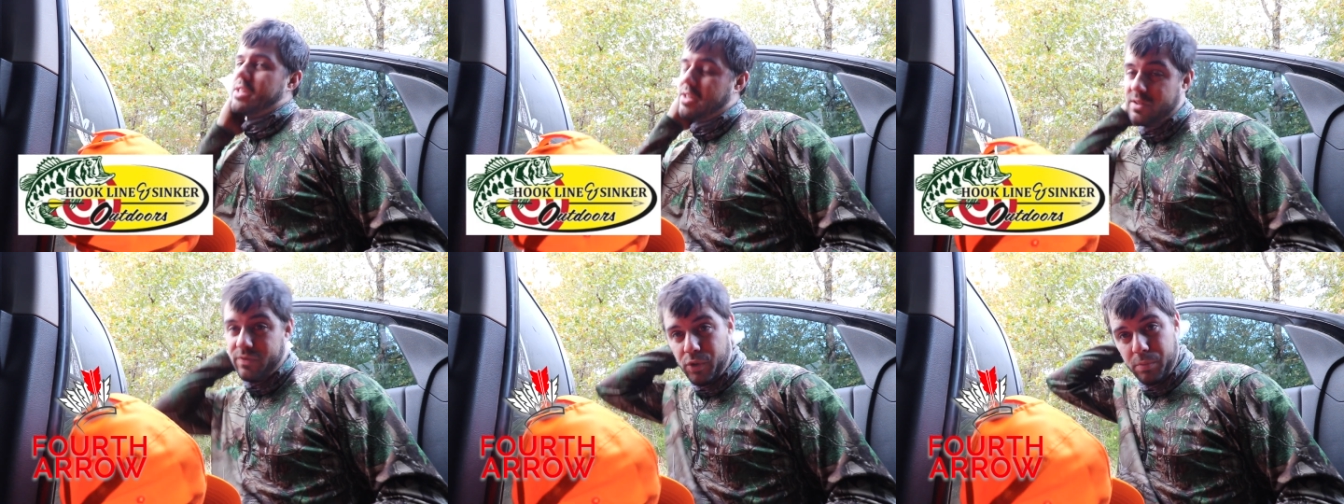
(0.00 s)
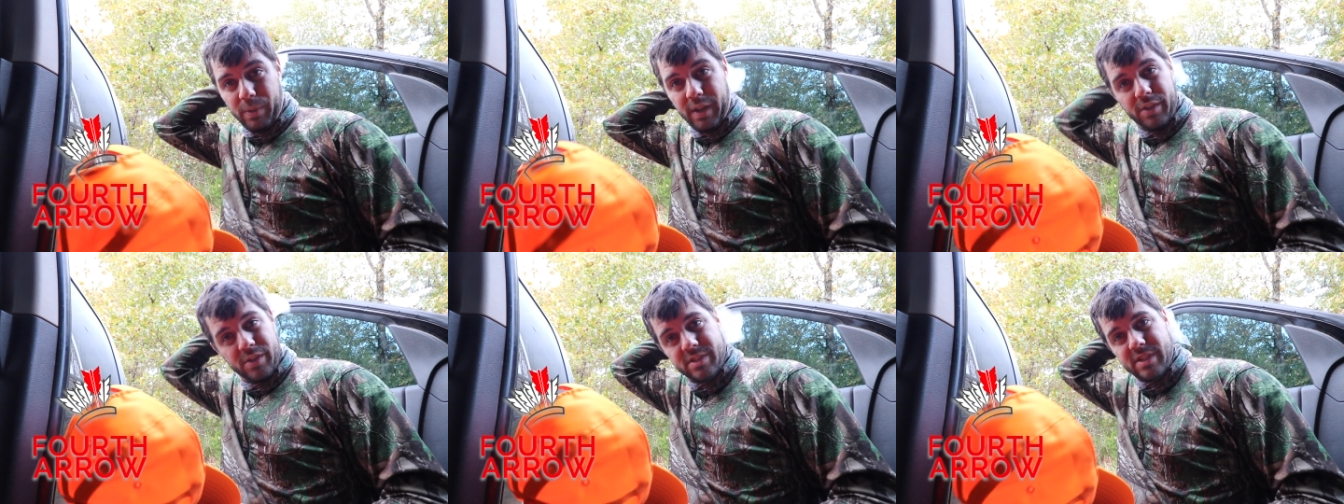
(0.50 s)
the food
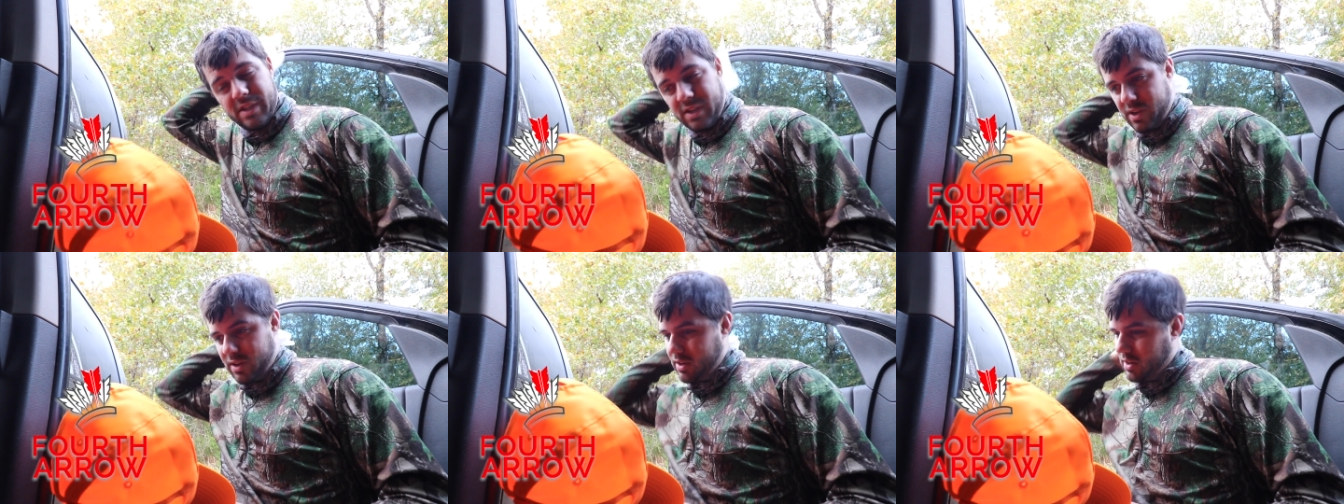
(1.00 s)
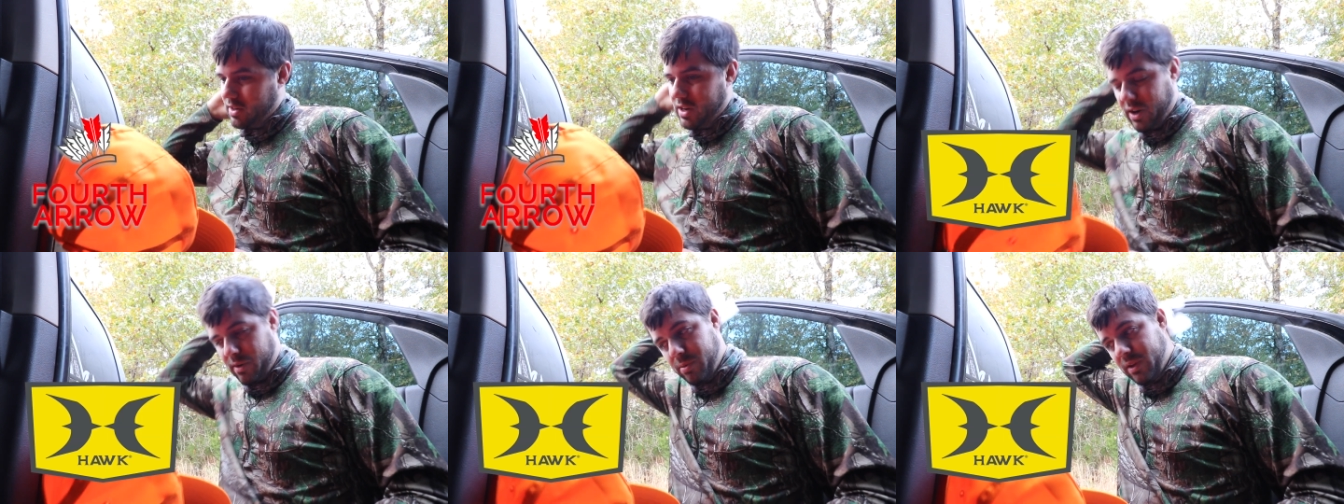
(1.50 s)
plot looks
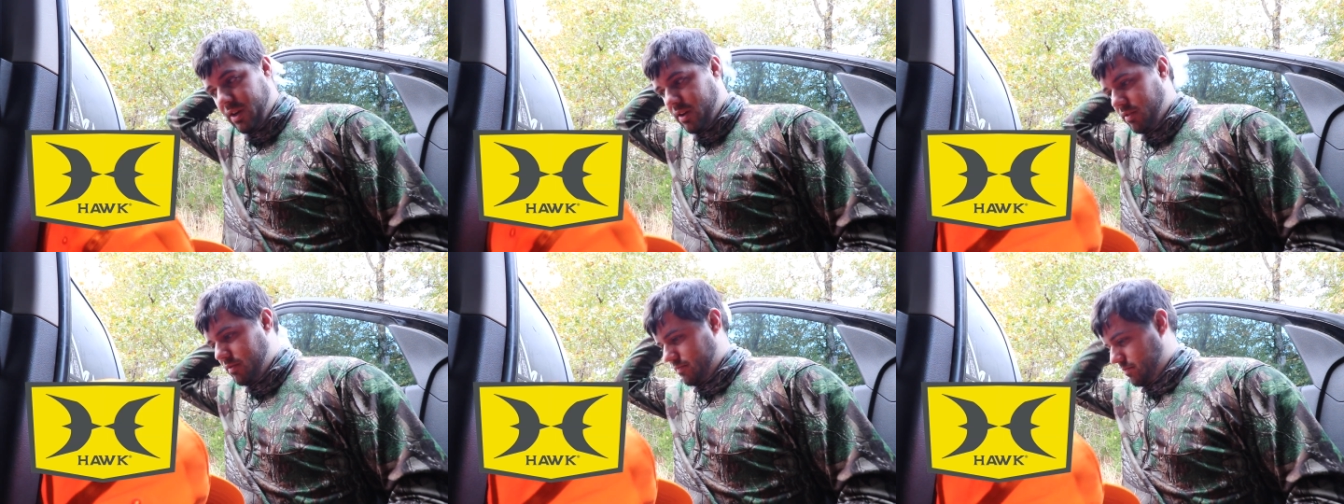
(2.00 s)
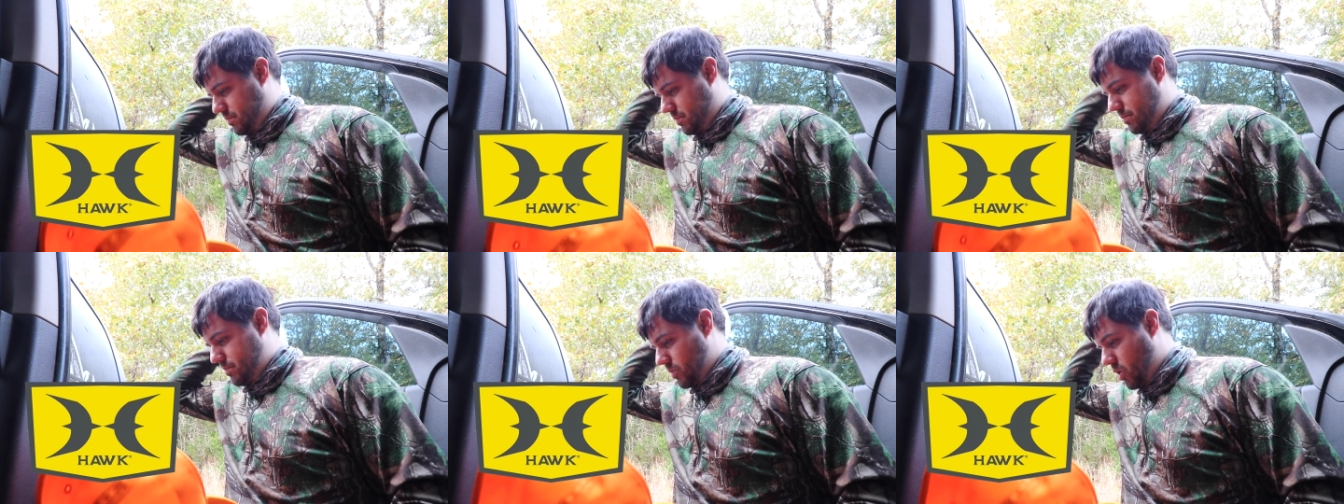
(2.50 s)
terribly
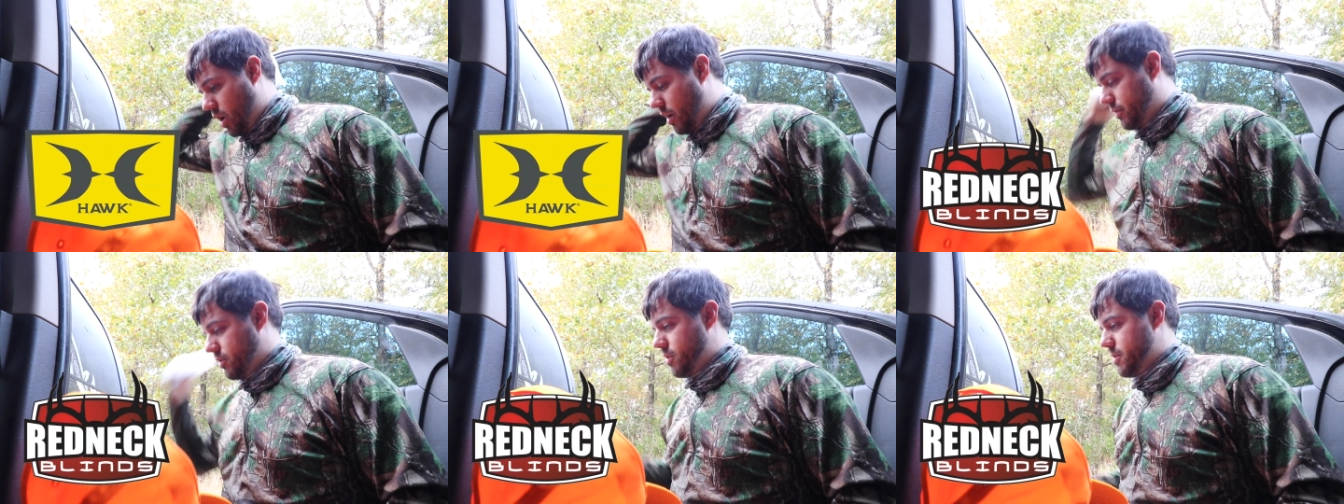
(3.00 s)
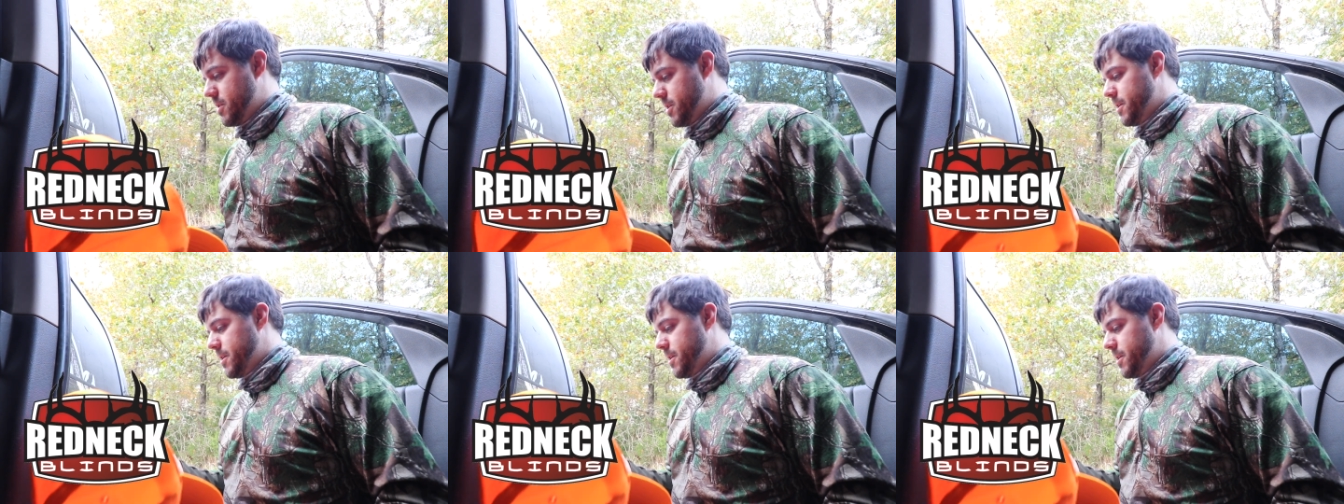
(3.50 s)
awful,